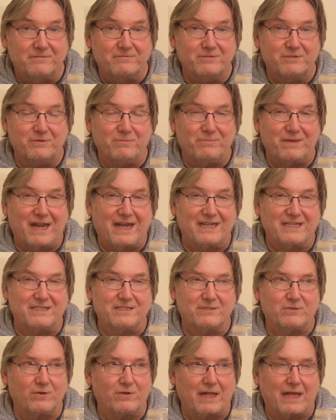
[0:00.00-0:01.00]
Some nice
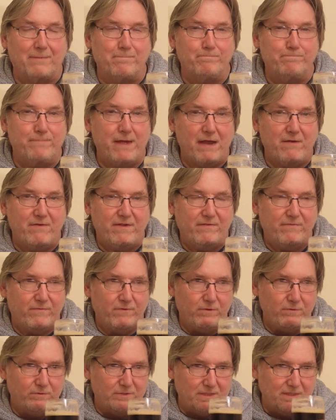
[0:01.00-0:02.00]
sort of like berry
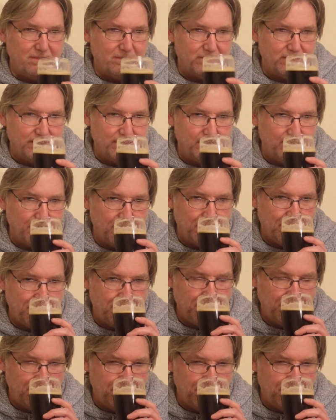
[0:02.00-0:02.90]
fruitiness in there,